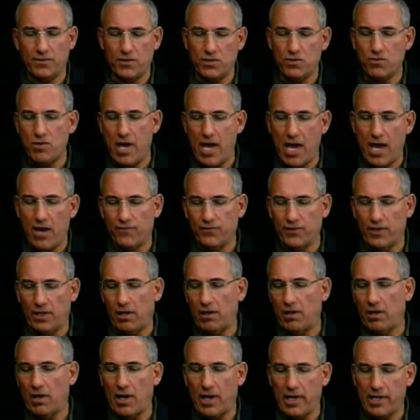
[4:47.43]
you have the
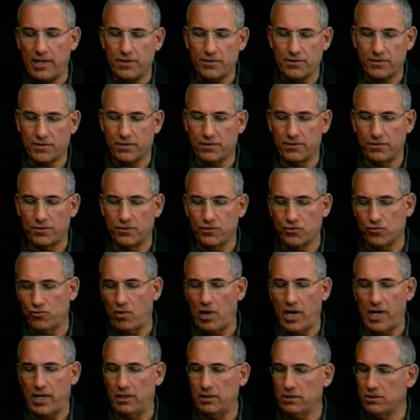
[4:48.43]
highest
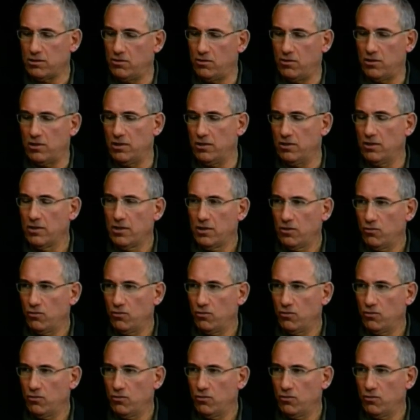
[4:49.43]
trial court,